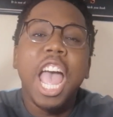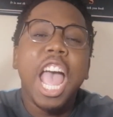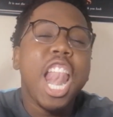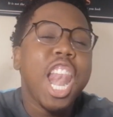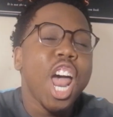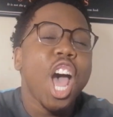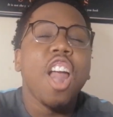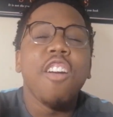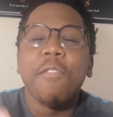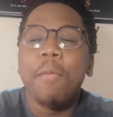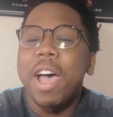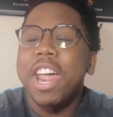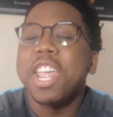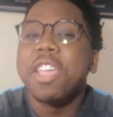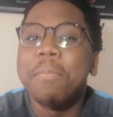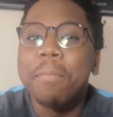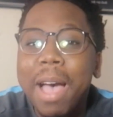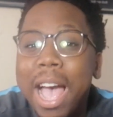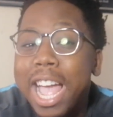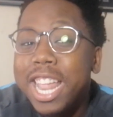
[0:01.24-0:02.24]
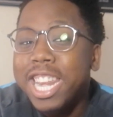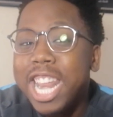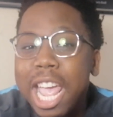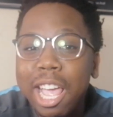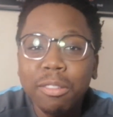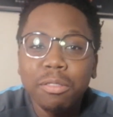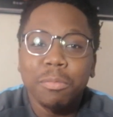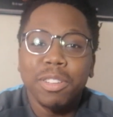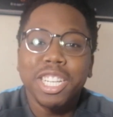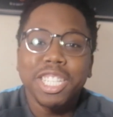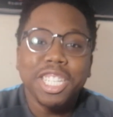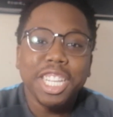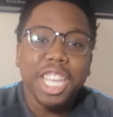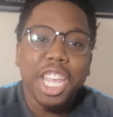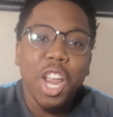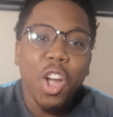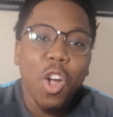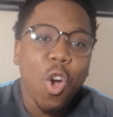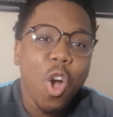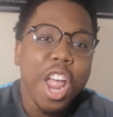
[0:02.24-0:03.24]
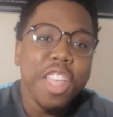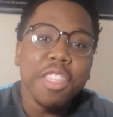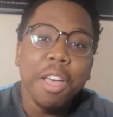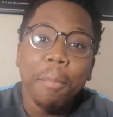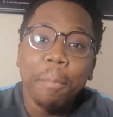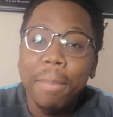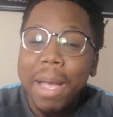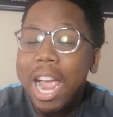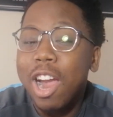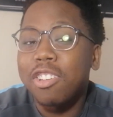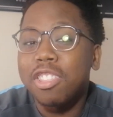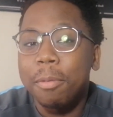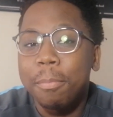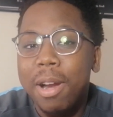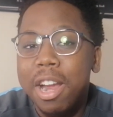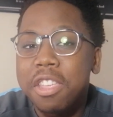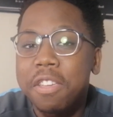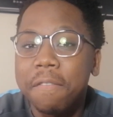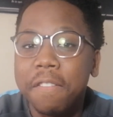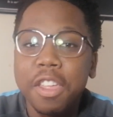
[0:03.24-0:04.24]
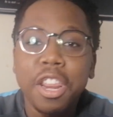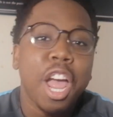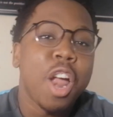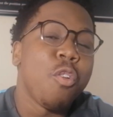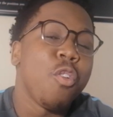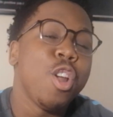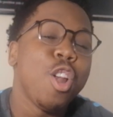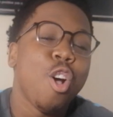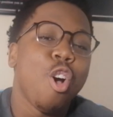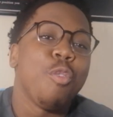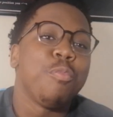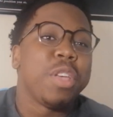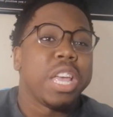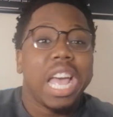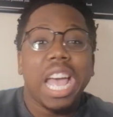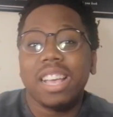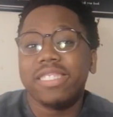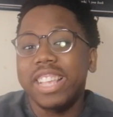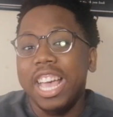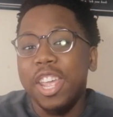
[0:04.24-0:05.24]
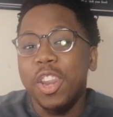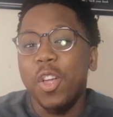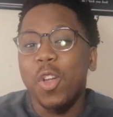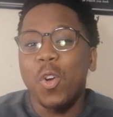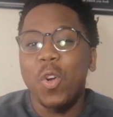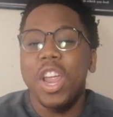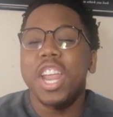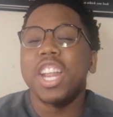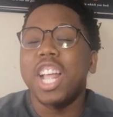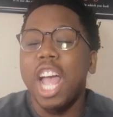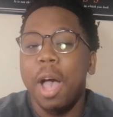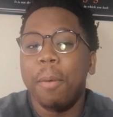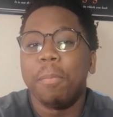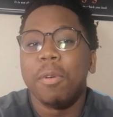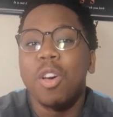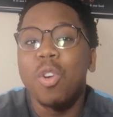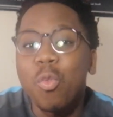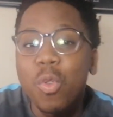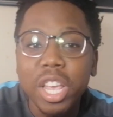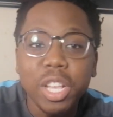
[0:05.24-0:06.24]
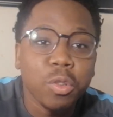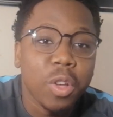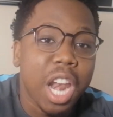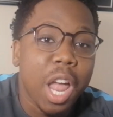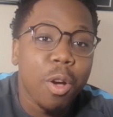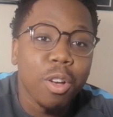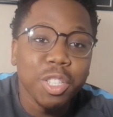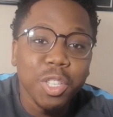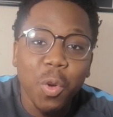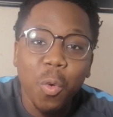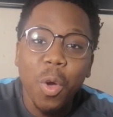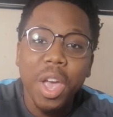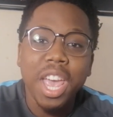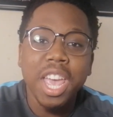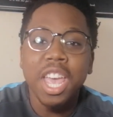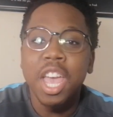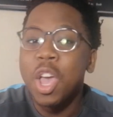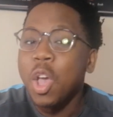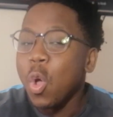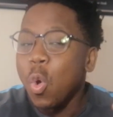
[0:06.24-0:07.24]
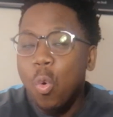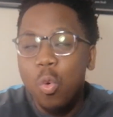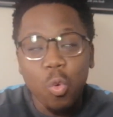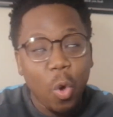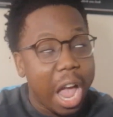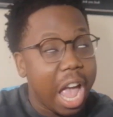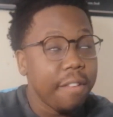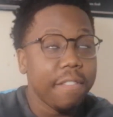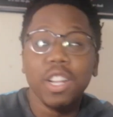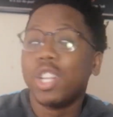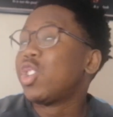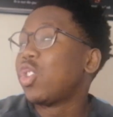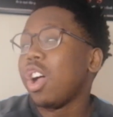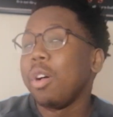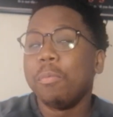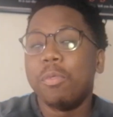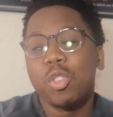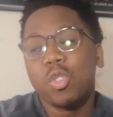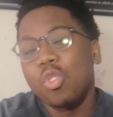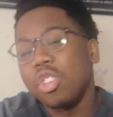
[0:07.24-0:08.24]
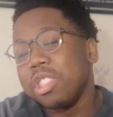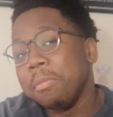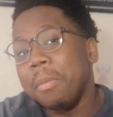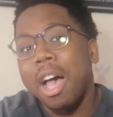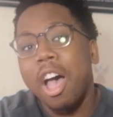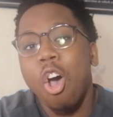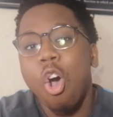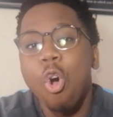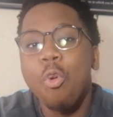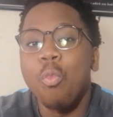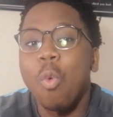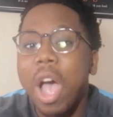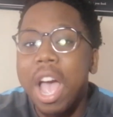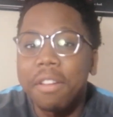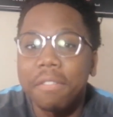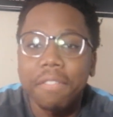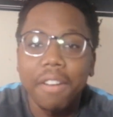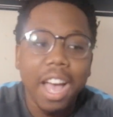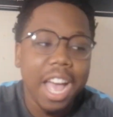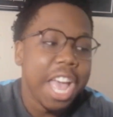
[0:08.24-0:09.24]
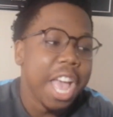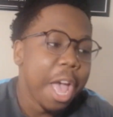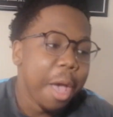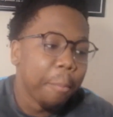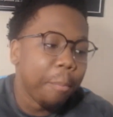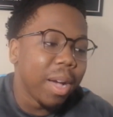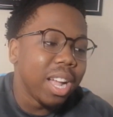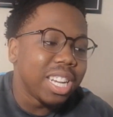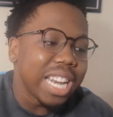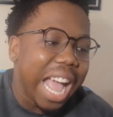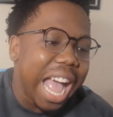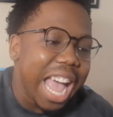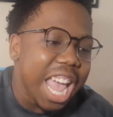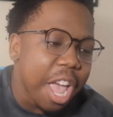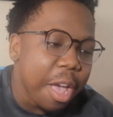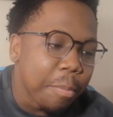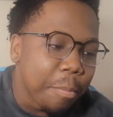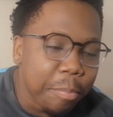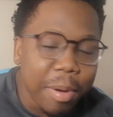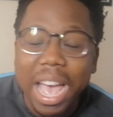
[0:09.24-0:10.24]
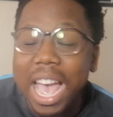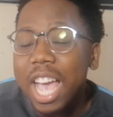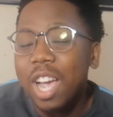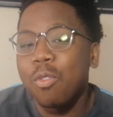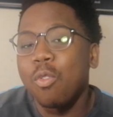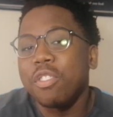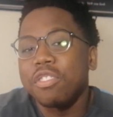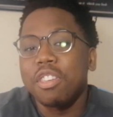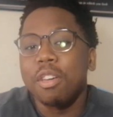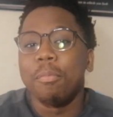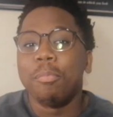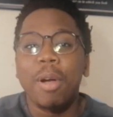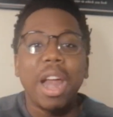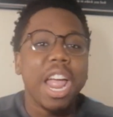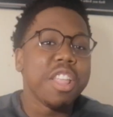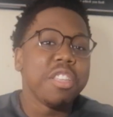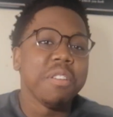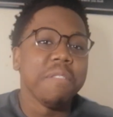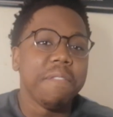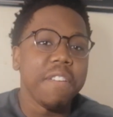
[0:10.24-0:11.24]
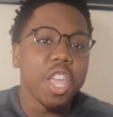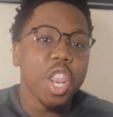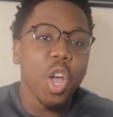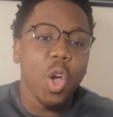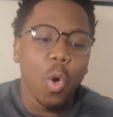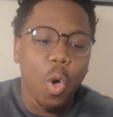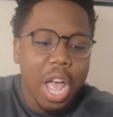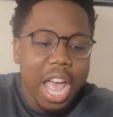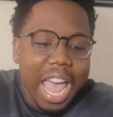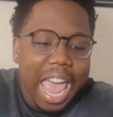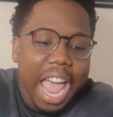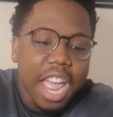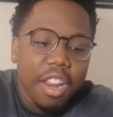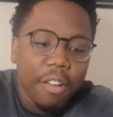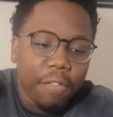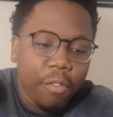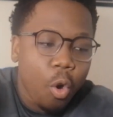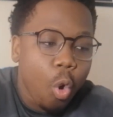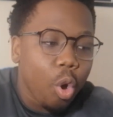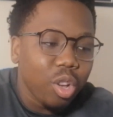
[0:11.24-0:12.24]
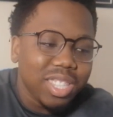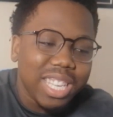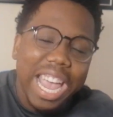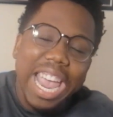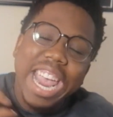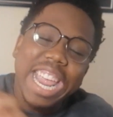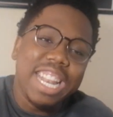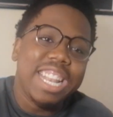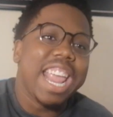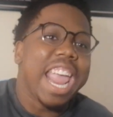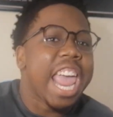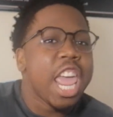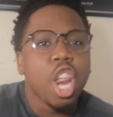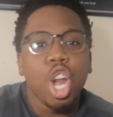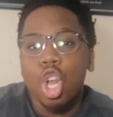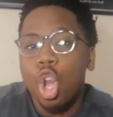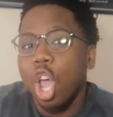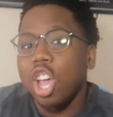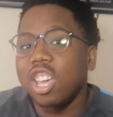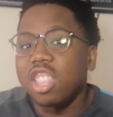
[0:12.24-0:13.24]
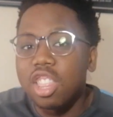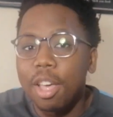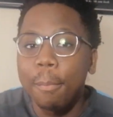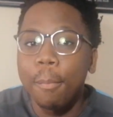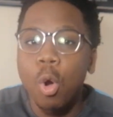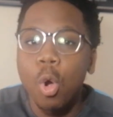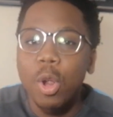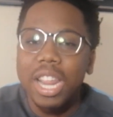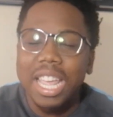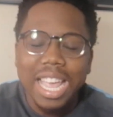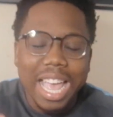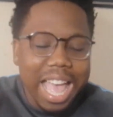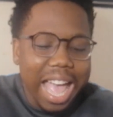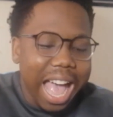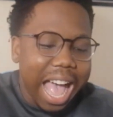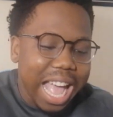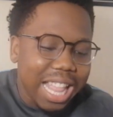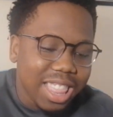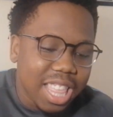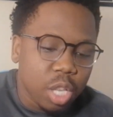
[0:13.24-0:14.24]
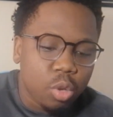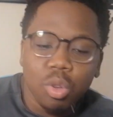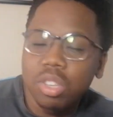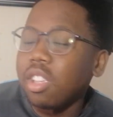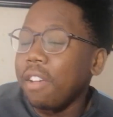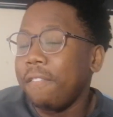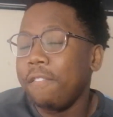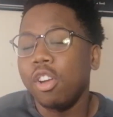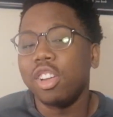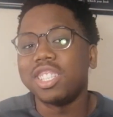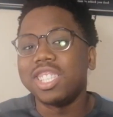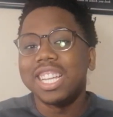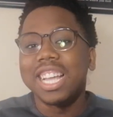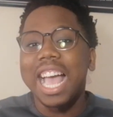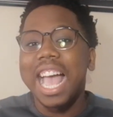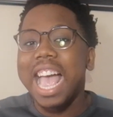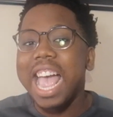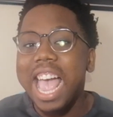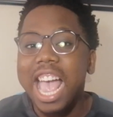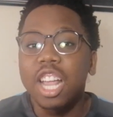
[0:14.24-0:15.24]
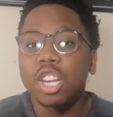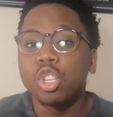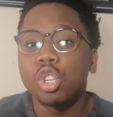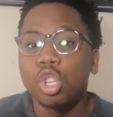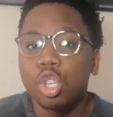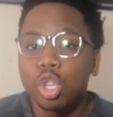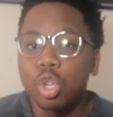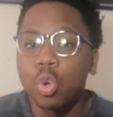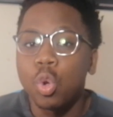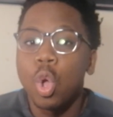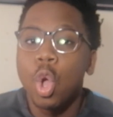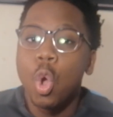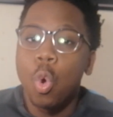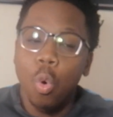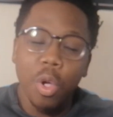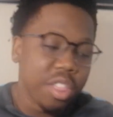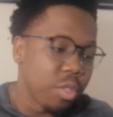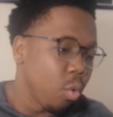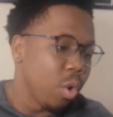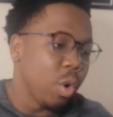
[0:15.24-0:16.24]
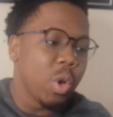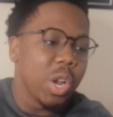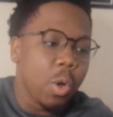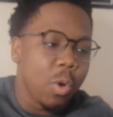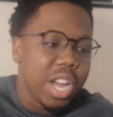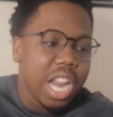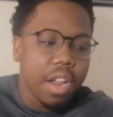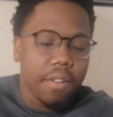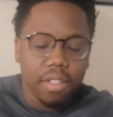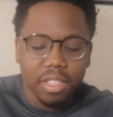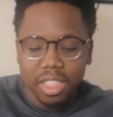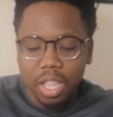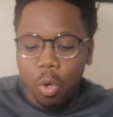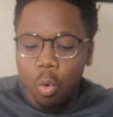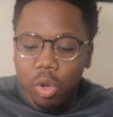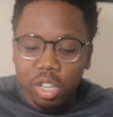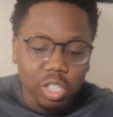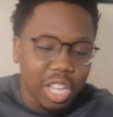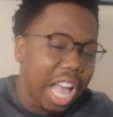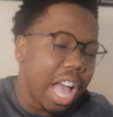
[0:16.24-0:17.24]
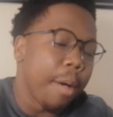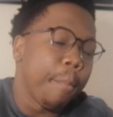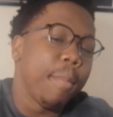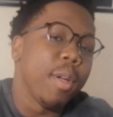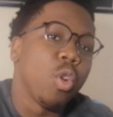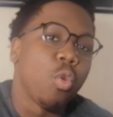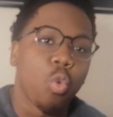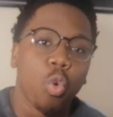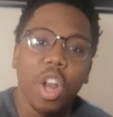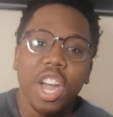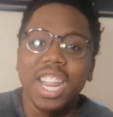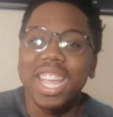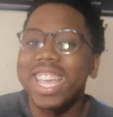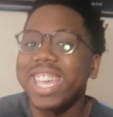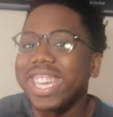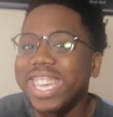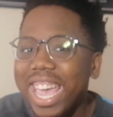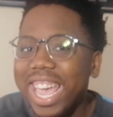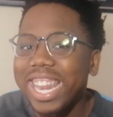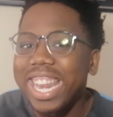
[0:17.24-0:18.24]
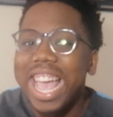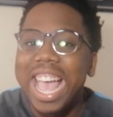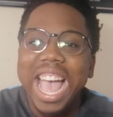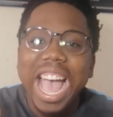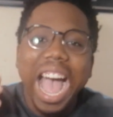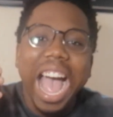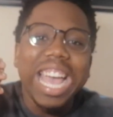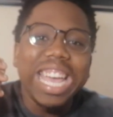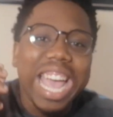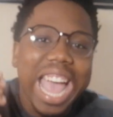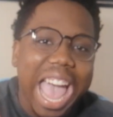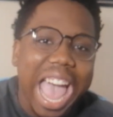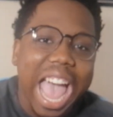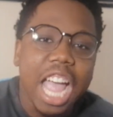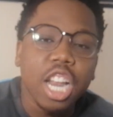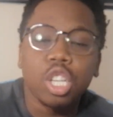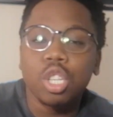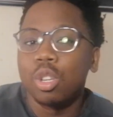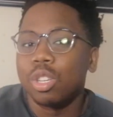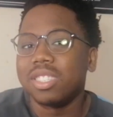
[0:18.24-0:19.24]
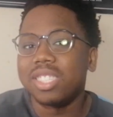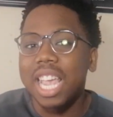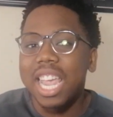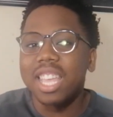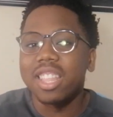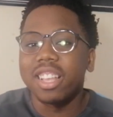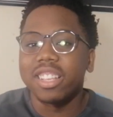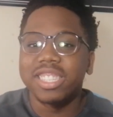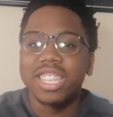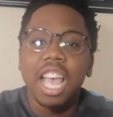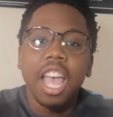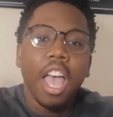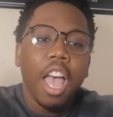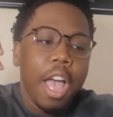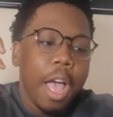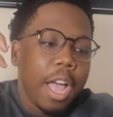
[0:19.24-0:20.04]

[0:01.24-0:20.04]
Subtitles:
Hello everybody, my name is Majestic Hero and I'm back with a brand new video. I really hope you guys had a great couple of weeks while I was away having troubles with my home Wi-Fi. But I am back with a brand new video, and of course 8 o'clock in the morning, this was the first thing I had to do when everything was up and running again. I had to say this.